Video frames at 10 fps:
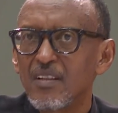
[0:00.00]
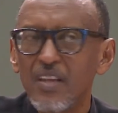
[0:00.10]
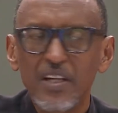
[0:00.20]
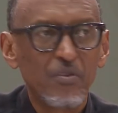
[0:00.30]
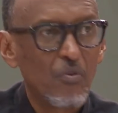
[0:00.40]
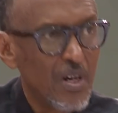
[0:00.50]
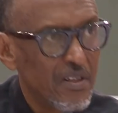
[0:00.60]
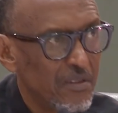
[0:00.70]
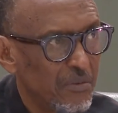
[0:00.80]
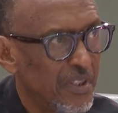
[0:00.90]
that,
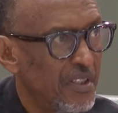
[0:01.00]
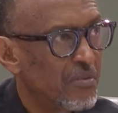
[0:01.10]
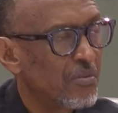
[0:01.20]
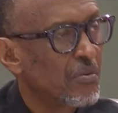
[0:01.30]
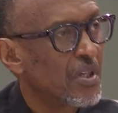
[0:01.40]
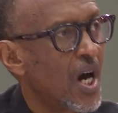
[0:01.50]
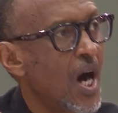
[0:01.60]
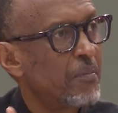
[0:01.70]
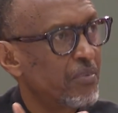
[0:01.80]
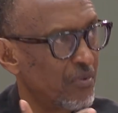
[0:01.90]
one, we need to look
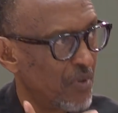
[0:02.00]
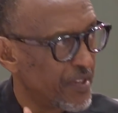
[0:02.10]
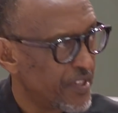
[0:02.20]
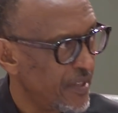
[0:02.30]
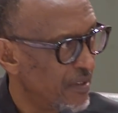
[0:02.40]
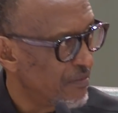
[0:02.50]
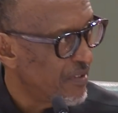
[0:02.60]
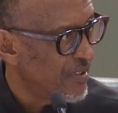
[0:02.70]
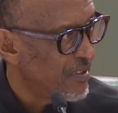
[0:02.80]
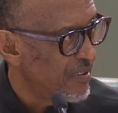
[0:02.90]
up to
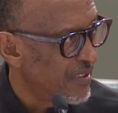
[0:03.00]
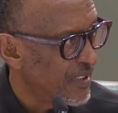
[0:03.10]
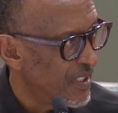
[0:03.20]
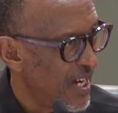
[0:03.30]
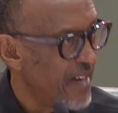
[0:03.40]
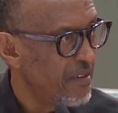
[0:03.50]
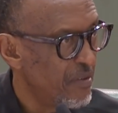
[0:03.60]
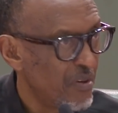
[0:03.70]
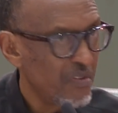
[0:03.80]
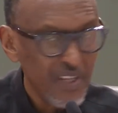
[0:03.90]
ourselves and
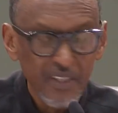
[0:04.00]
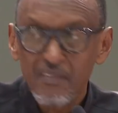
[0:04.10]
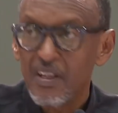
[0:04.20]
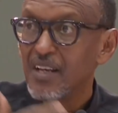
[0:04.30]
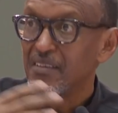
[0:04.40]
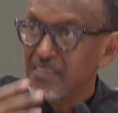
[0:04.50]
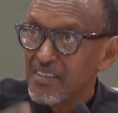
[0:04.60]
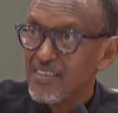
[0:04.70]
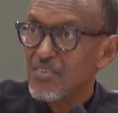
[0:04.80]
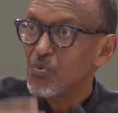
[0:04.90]
know that there are
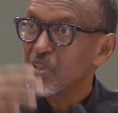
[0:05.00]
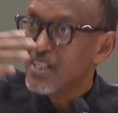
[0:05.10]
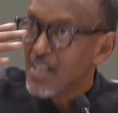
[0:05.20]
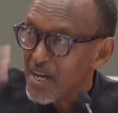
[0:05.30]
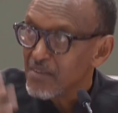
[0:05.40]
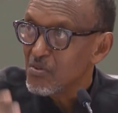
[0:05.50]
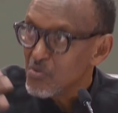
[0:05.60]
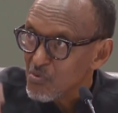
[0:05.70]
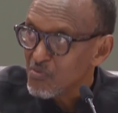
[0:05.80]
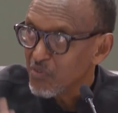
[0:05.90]
things we can
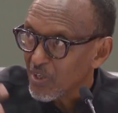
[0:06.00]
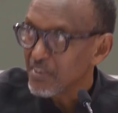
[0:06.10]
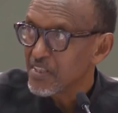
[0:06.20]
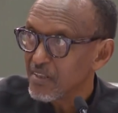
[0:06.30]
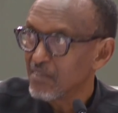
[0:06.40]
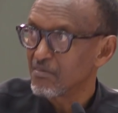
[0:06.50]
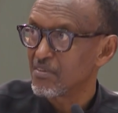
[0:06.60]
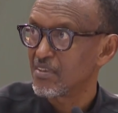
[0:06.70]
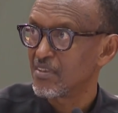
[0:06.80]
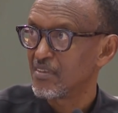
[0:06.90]
do for
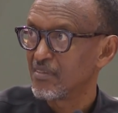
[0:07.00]
ourselves